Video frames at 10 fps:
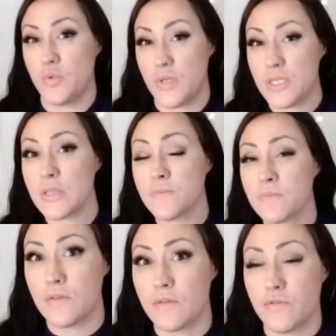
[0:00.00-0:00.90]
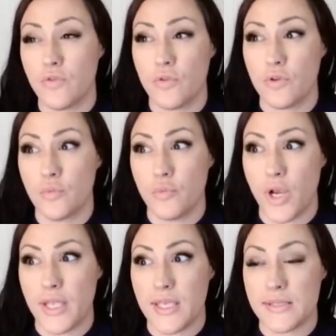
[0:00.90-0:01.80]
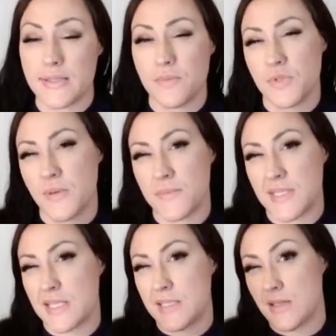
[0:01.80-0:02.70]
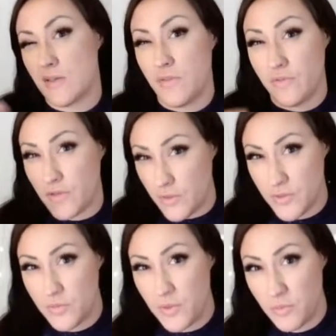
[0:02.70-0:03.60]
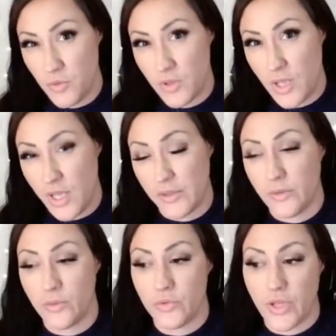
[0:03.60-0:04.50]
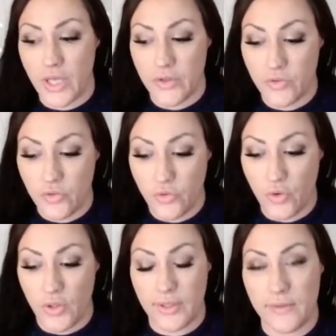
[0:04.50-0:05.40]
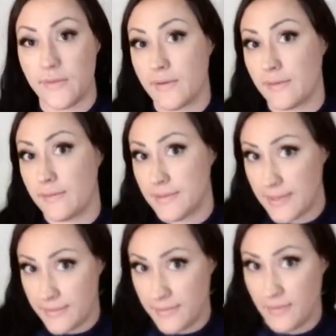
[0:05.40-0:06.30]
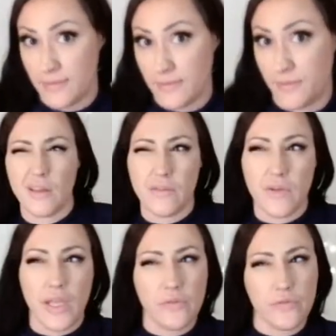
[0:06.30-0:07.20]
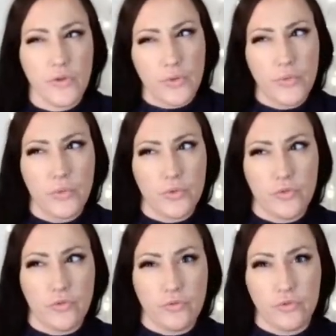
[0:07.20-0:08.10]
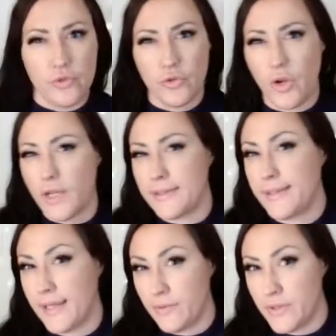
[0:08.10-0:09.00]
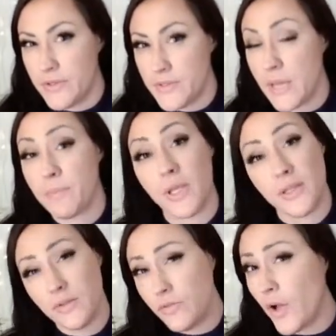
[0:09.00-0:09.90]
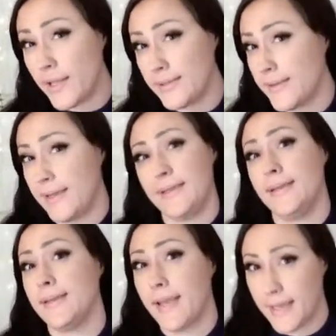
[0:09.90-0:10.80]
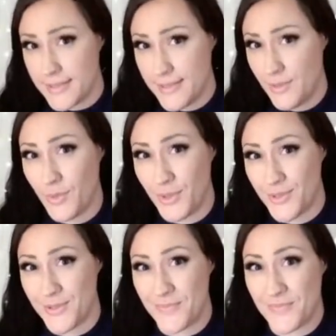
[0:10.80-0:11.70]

with, for an ombre, it's sometimes easier if it flows a bit more. And of course, a solid doesn't. So I've had a few sort of trial and errors, but I did find a technique that actually worked.